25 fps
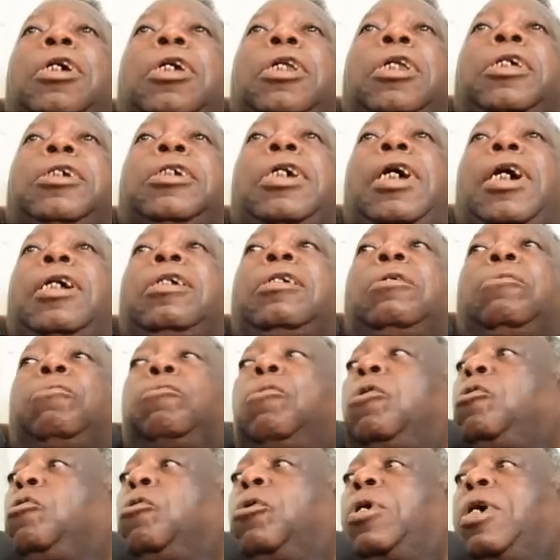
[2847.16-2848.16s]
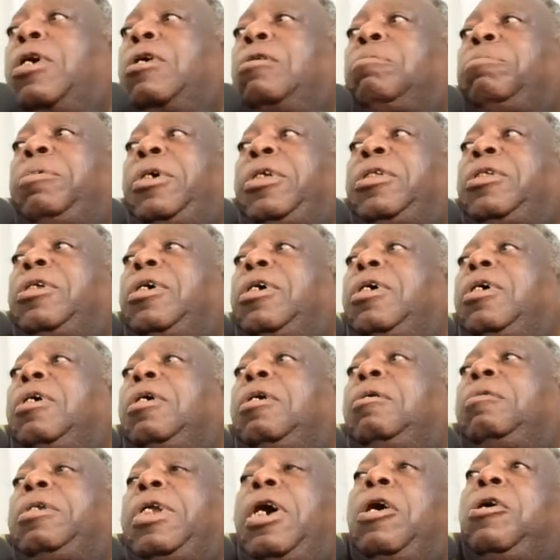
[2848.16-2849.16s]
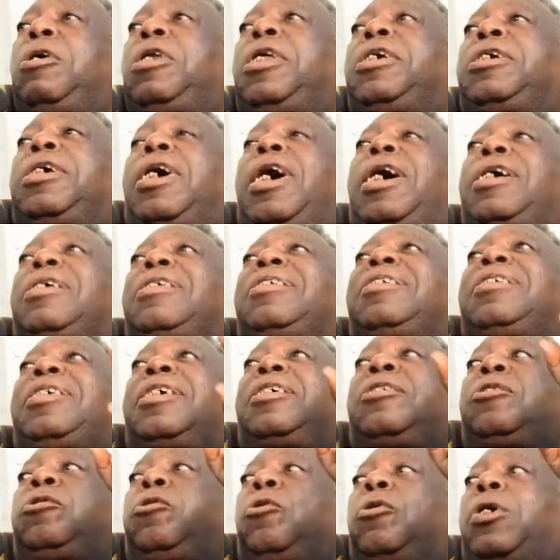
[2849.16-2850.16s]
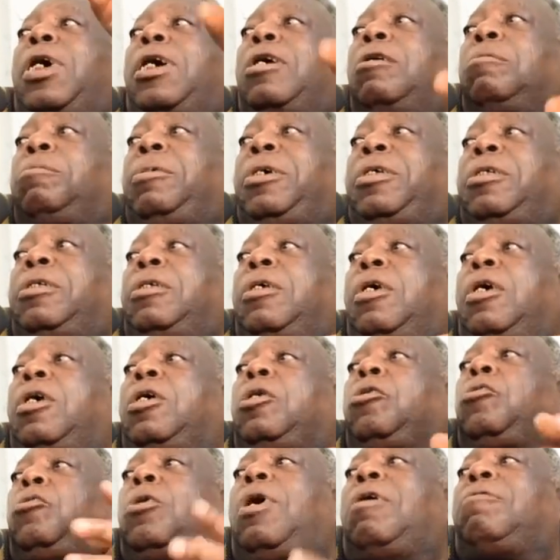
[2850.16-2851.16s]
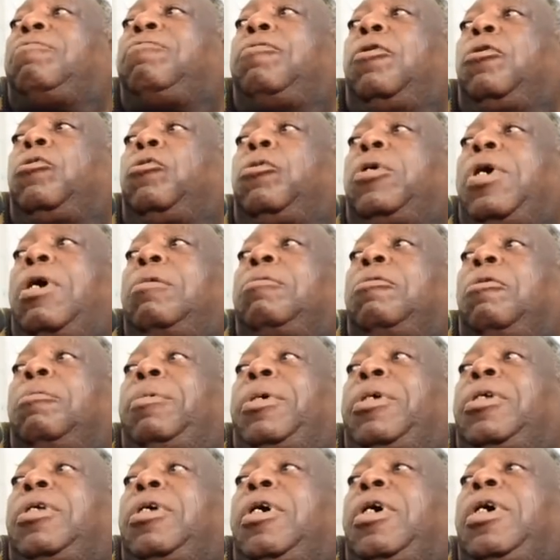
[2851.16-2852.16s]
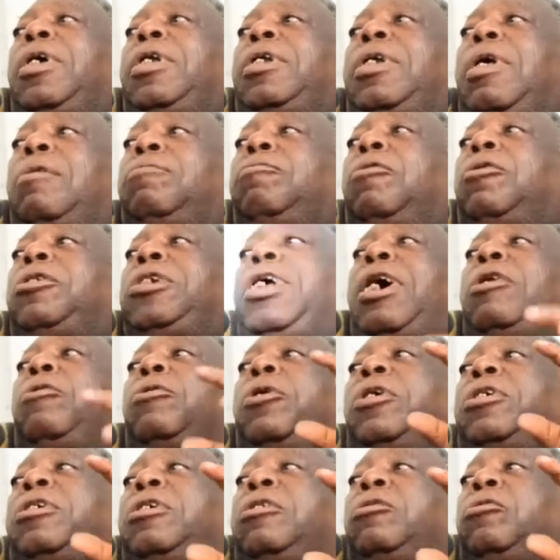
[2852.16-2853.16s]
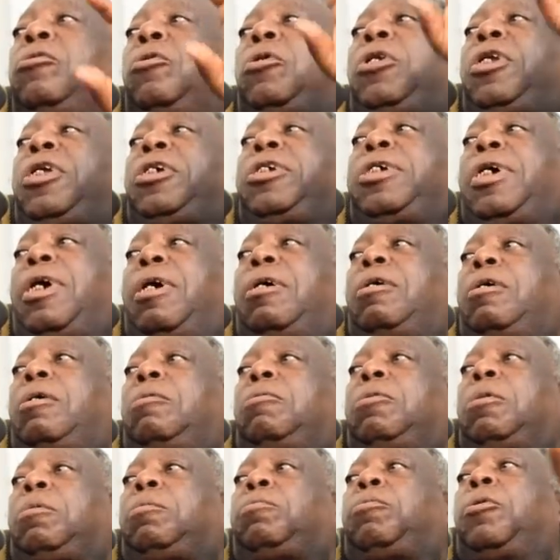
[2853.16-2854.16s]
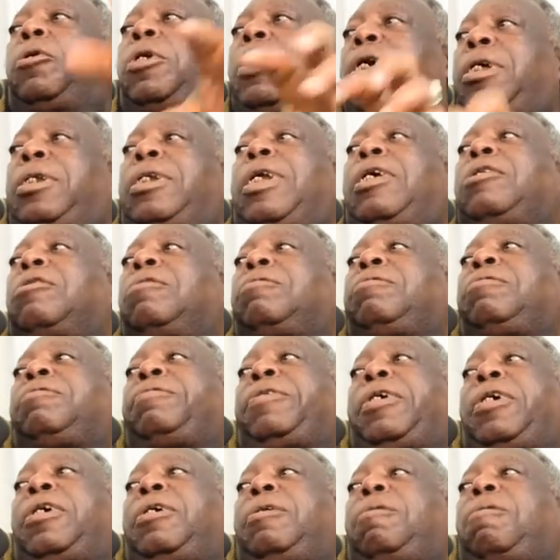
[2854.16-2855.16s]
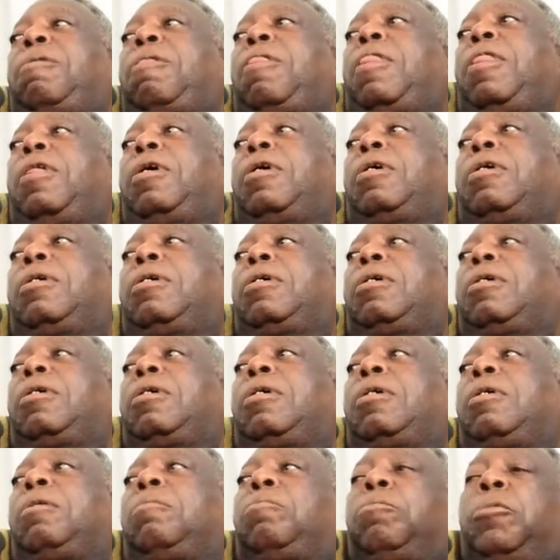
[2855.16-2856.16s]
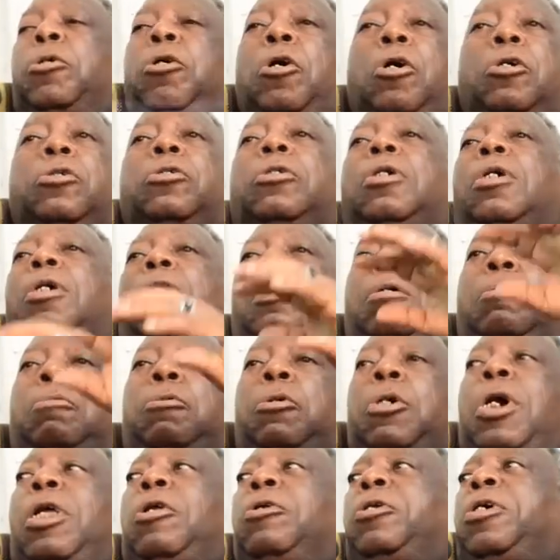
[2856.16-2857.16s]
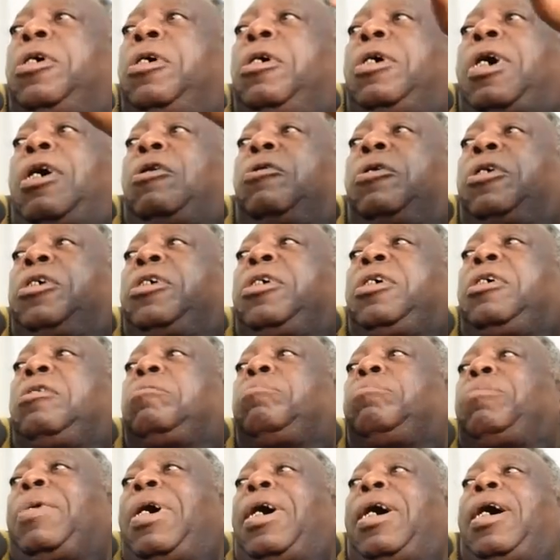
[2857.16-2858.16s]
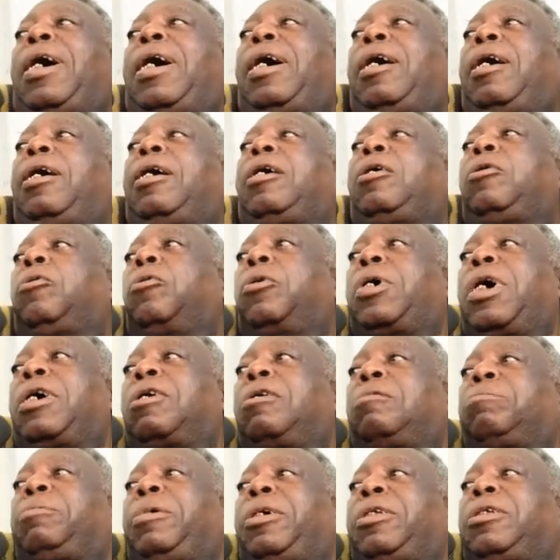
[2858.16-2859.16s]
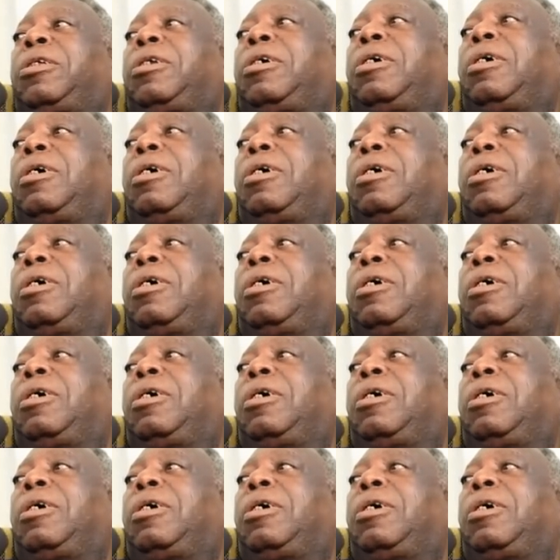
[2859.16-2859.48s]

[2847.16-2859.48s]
Elisha had one local government. Now Elisha has 6 local governments. You have 4 local governments. Therefore, the allocation to Elisha will be more than that of Ife, because the allocation is per local government.